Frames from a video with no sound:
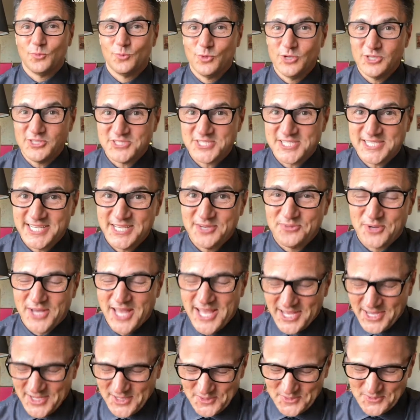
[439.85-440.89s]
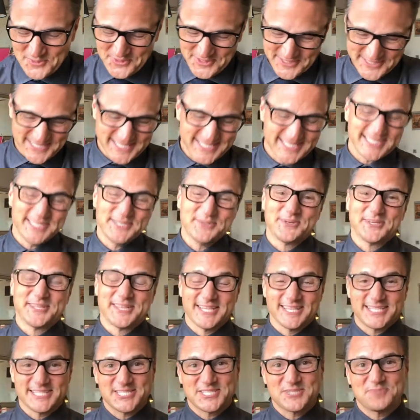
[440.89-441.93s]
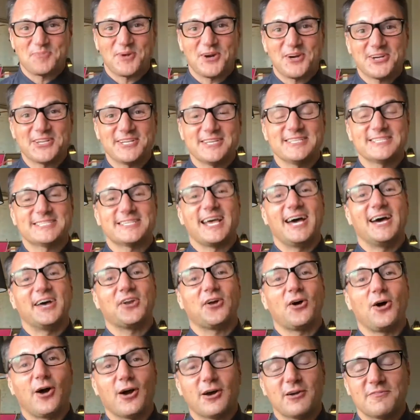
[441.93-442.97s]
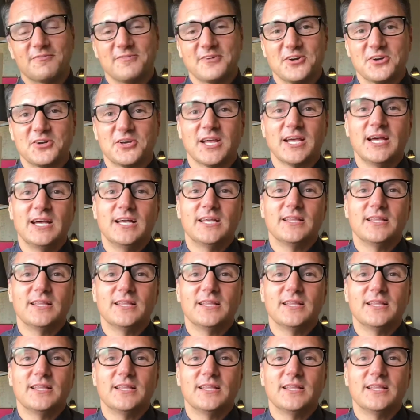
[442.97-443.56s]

We'll see when the smarties at Harvard,